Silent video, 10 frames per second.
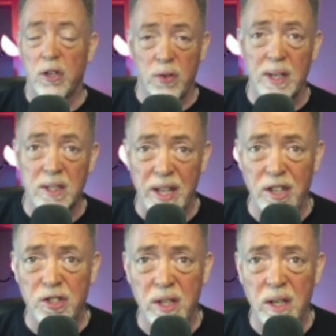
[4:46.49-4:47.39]

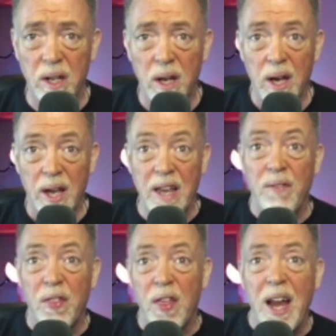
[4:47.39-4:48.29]
Translation,
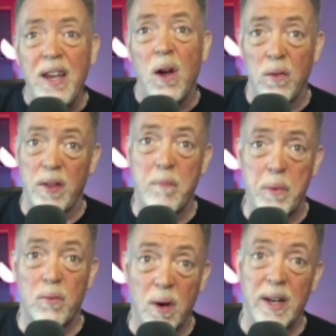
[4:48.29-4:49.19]
even they know they've
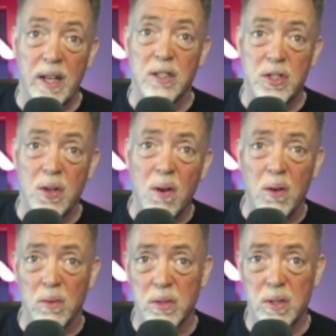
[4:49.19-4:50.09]
been running in
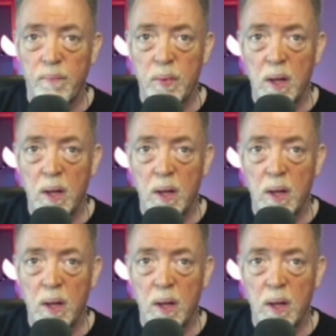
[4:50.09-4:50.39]
circles.